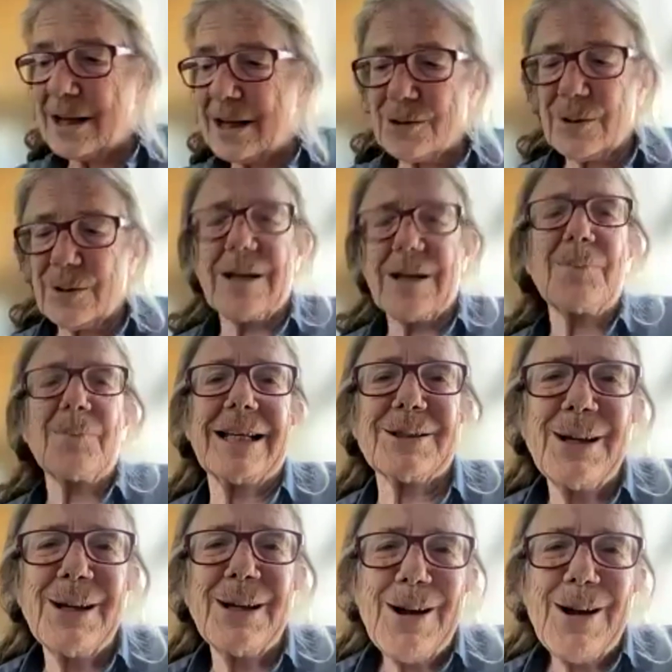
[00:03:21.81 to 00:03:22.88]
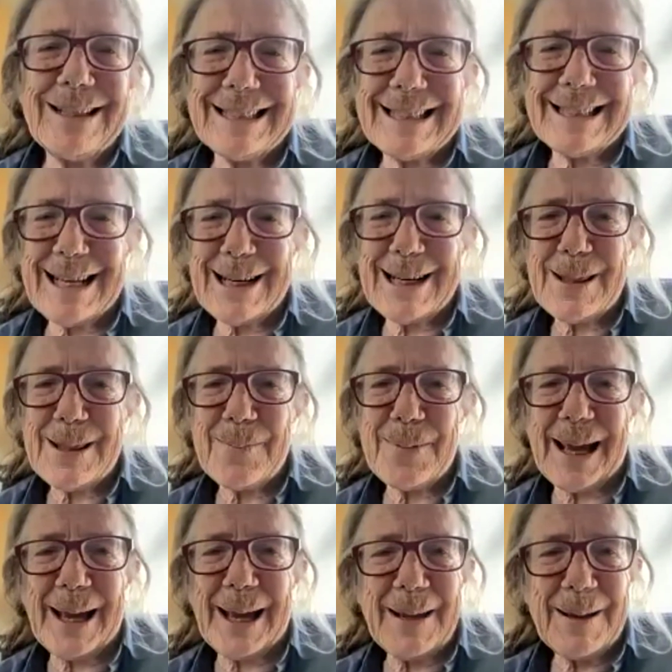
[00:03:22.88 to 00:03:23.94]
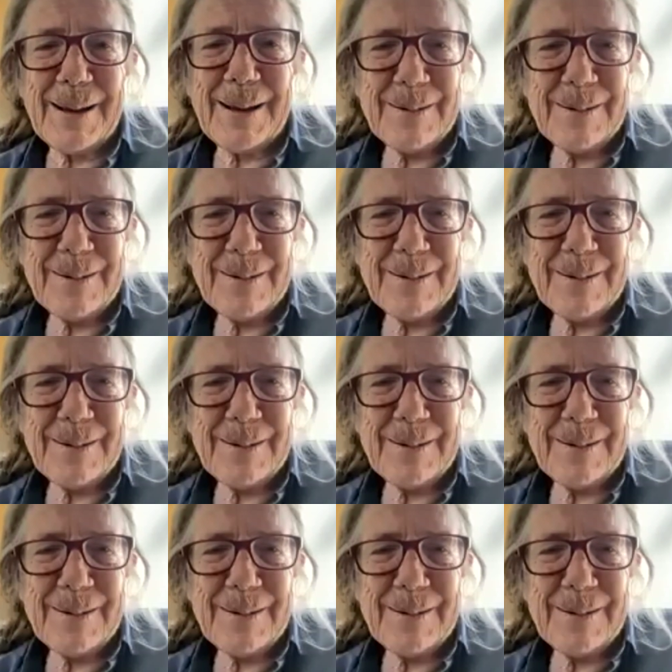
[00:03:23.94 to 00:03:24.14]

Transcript: updates on the state of the Bay.